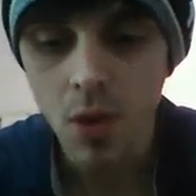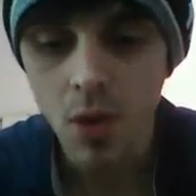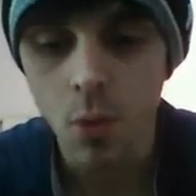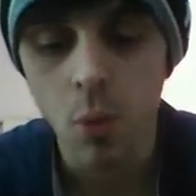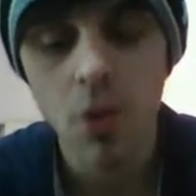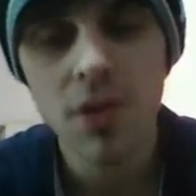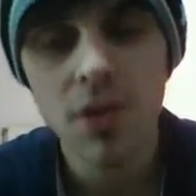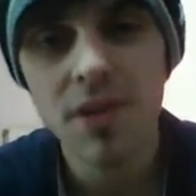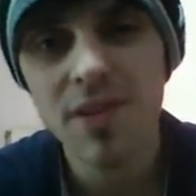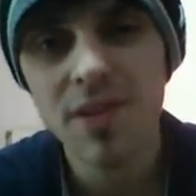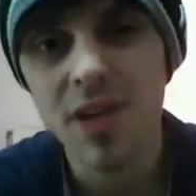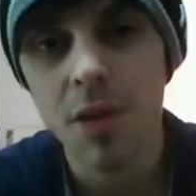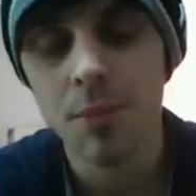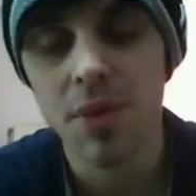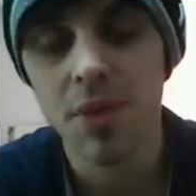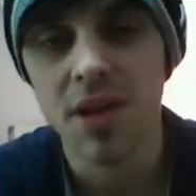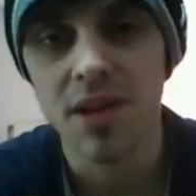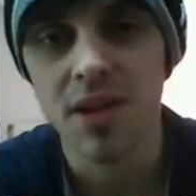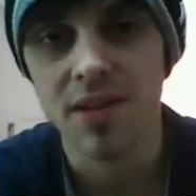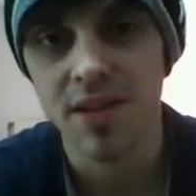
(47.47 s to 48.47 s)
what this
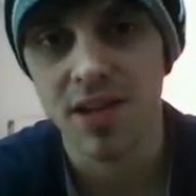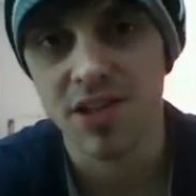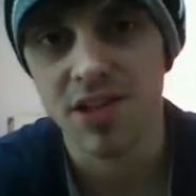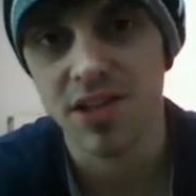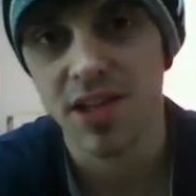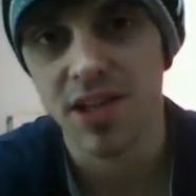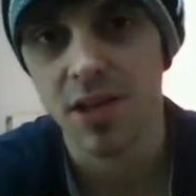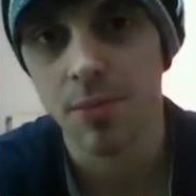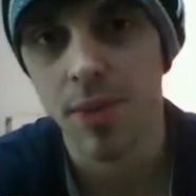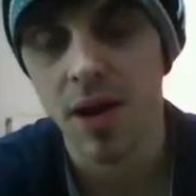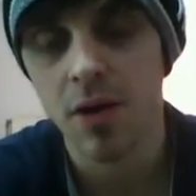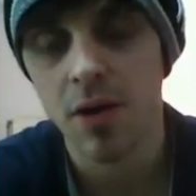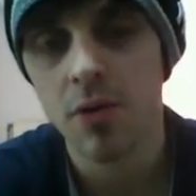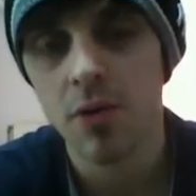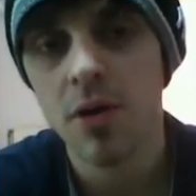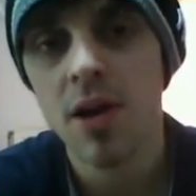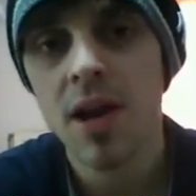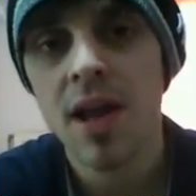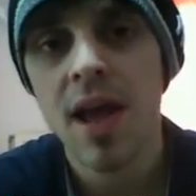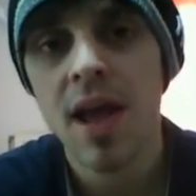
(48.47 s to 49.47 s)
company is actually
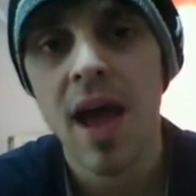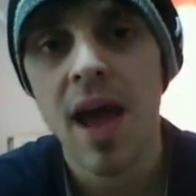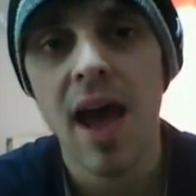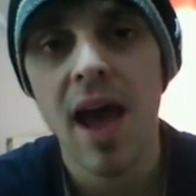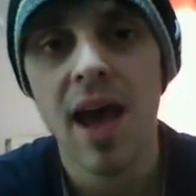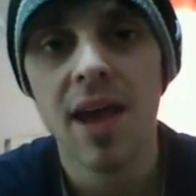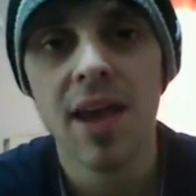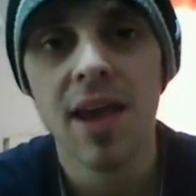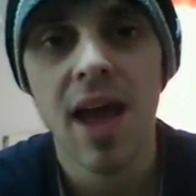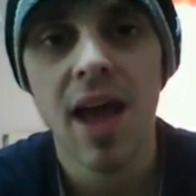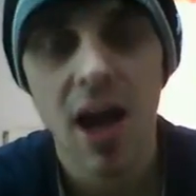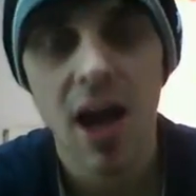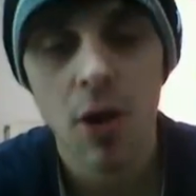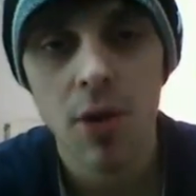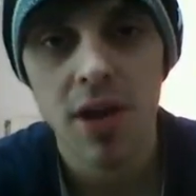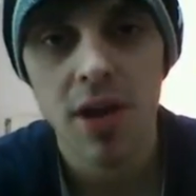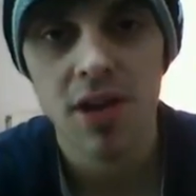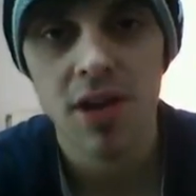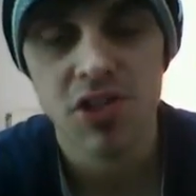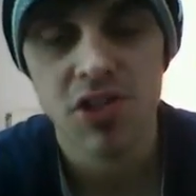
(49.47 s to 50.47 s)
about and
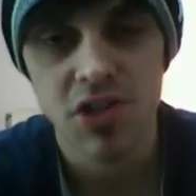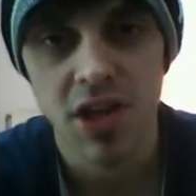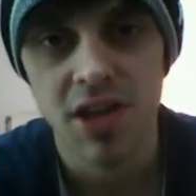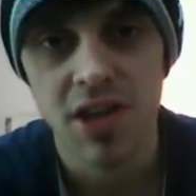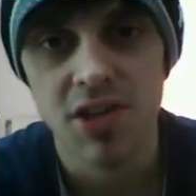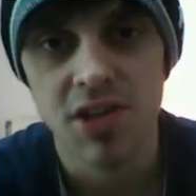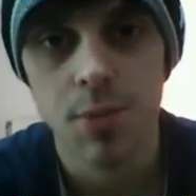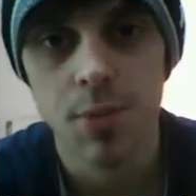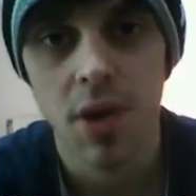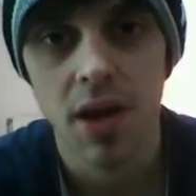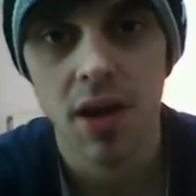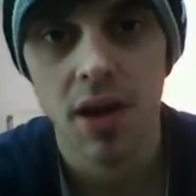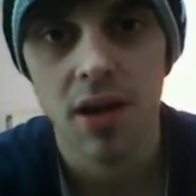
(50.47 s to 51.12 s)
how it has changed my